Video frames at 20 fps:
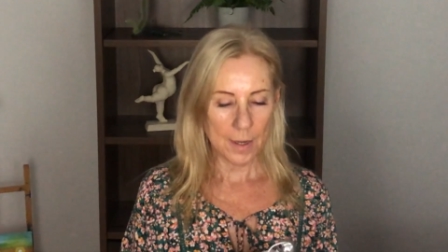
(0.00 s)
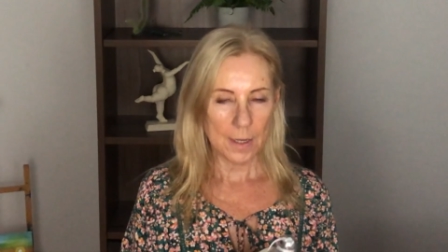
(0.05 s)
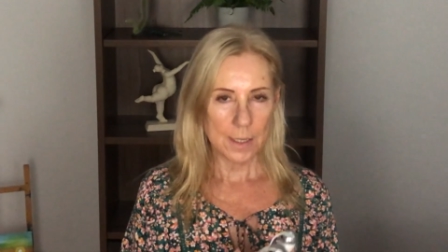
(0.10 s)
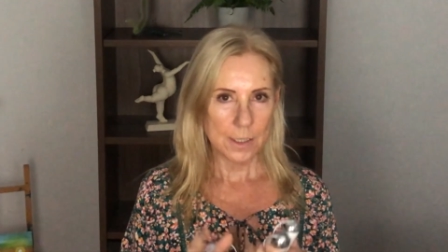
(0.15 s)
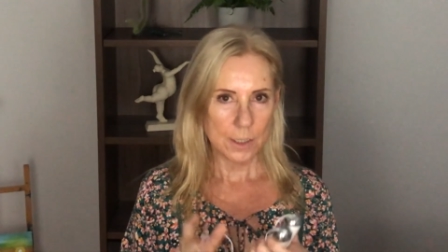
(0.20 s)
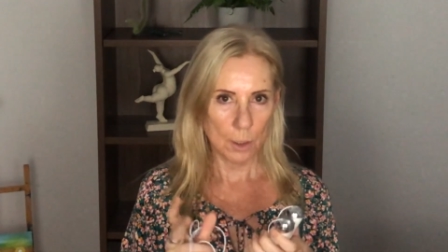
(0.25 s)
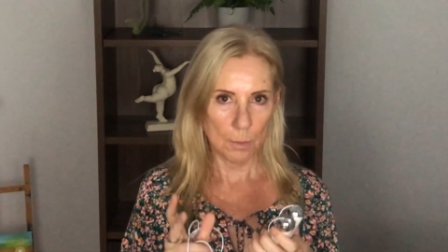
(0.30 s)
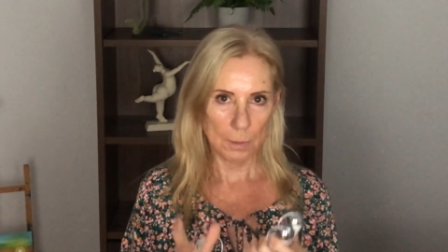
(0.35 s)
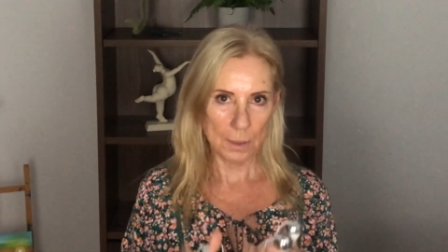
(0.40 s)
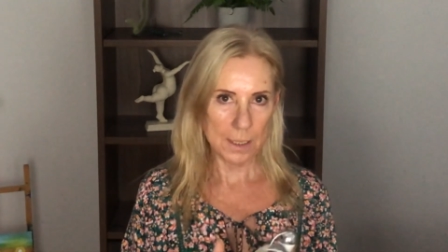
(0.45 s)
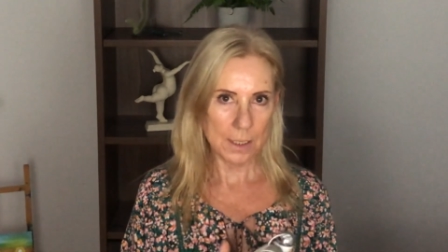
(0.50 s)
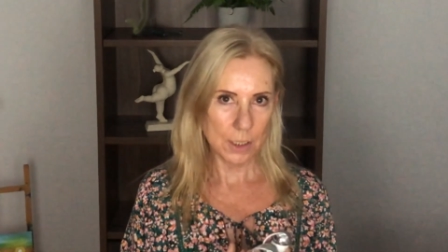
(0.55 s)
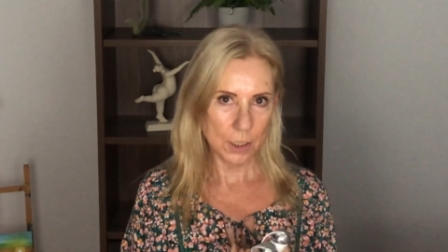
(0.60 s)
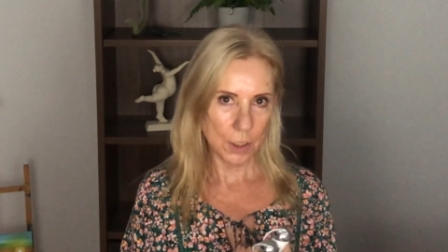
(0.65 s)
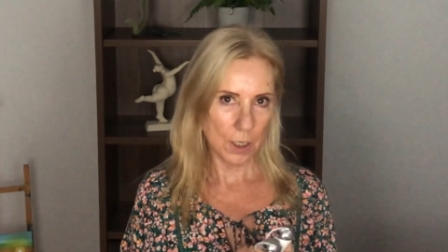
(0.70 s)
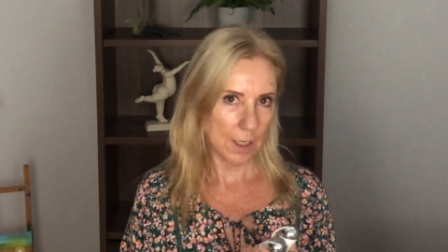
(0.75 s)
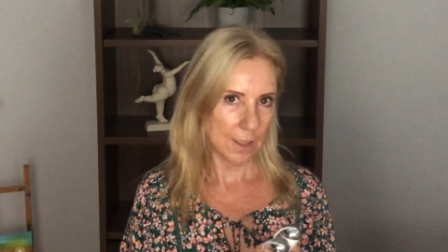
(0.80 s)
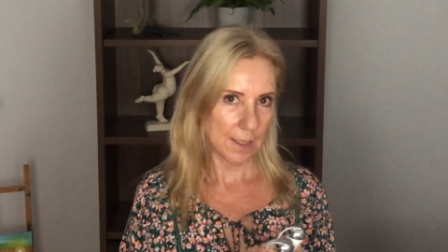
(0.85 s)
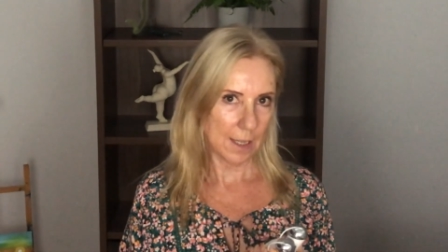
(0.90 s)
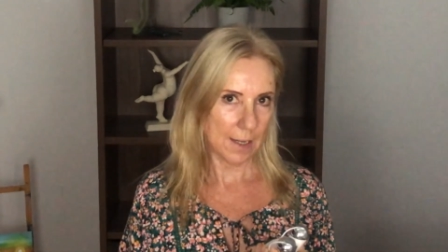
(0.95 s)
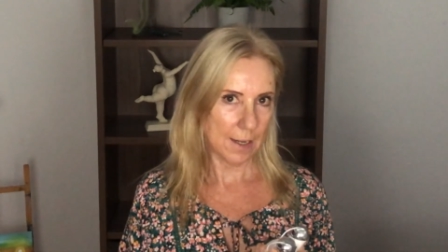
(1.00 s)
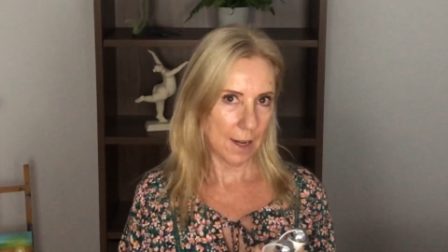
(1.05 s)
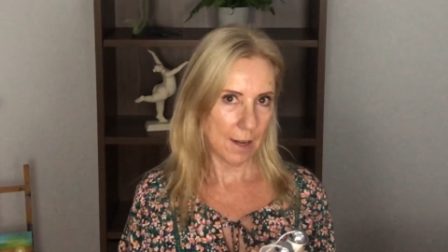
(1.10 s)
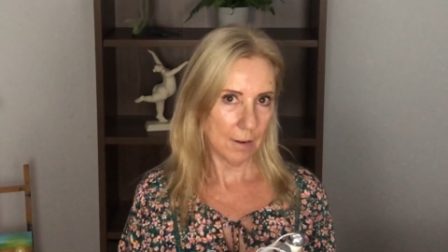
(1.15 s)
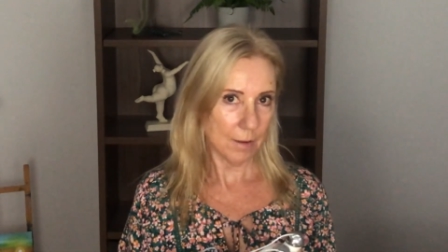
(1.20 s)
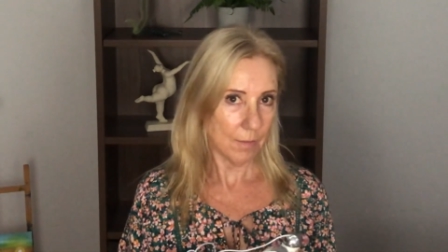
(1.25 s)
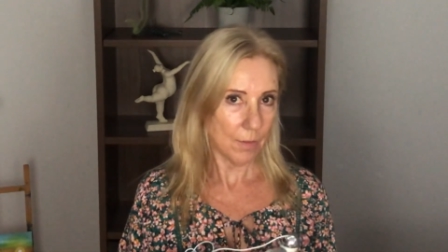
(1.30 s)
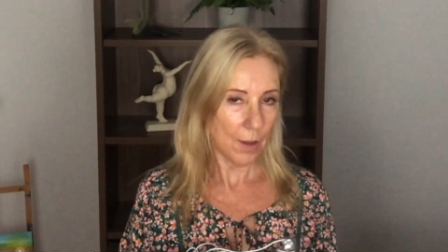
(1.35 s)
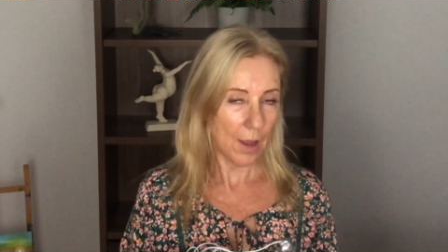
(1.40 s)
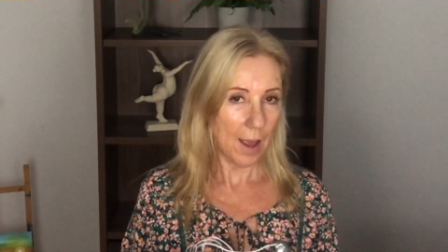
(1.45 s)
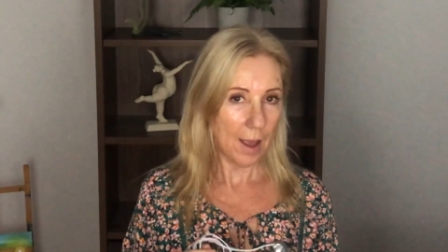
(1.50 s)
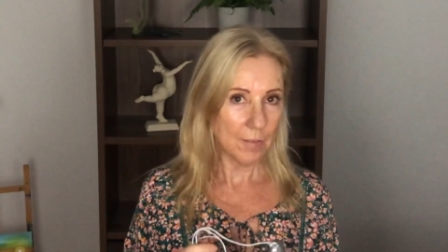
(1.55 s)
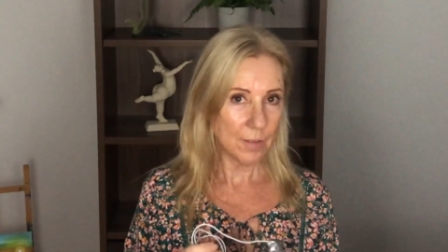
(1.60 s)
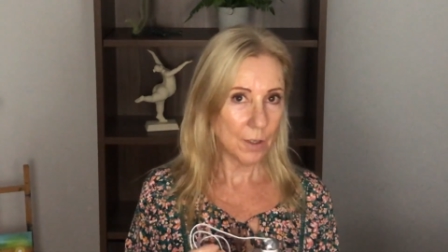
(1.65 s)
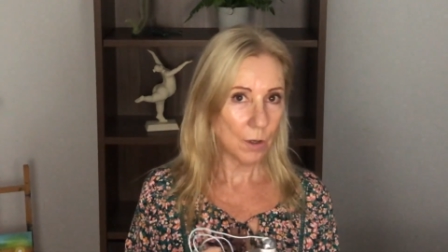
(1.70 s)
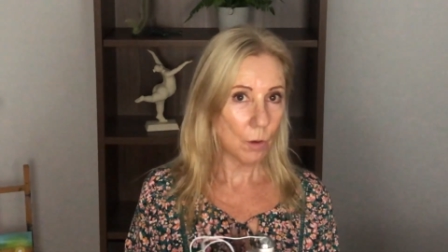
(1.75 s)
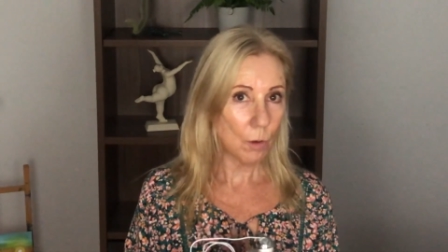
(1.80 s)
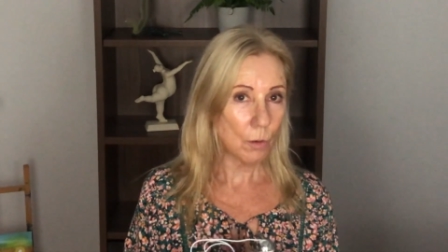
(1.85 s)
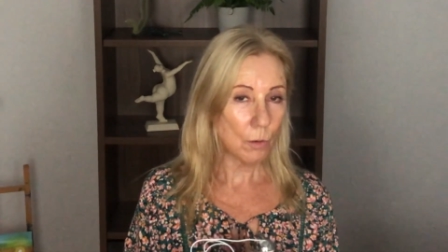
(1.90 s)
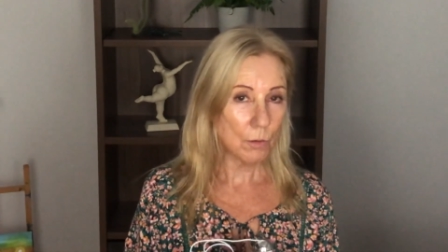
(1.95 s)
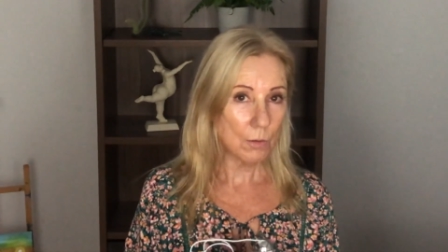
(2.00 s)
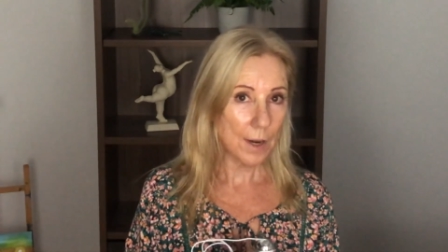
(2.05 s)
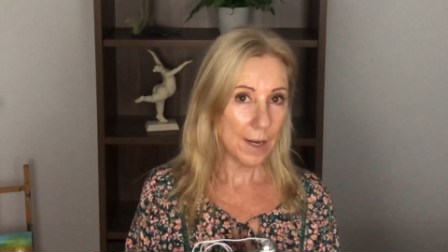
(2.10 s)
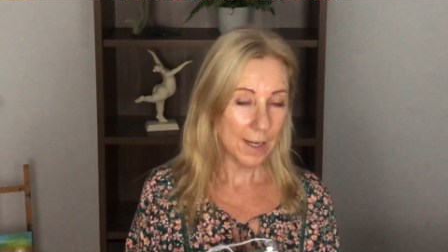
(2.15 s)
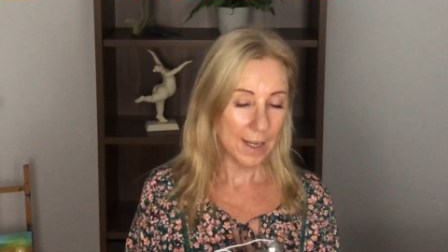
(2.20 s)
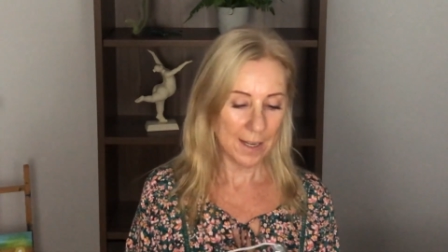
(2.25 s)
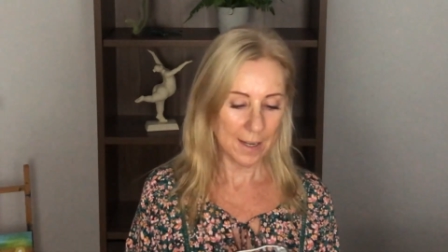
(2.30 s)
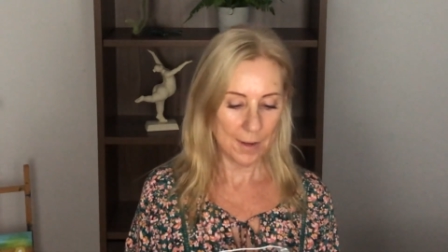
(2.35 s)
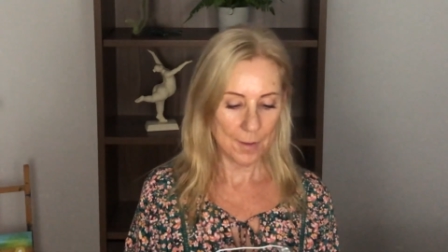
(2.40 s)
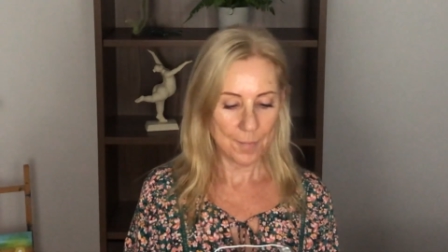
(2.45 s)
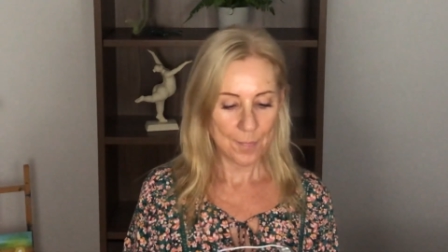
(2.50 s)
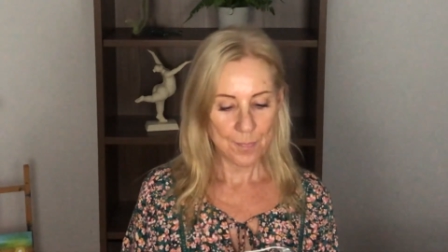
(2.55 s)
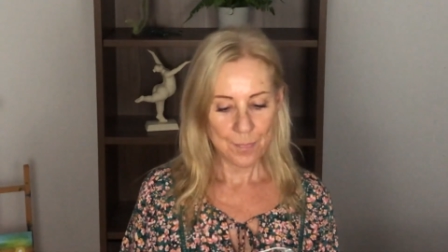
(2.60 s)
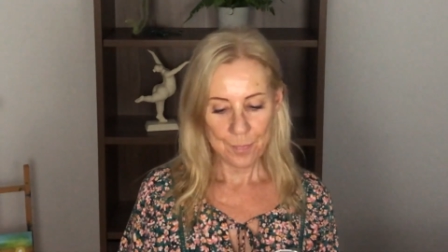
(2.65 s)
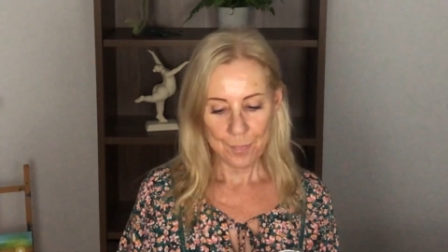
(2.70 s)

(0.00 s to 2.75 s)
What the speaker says: So please check that out if you haven't already.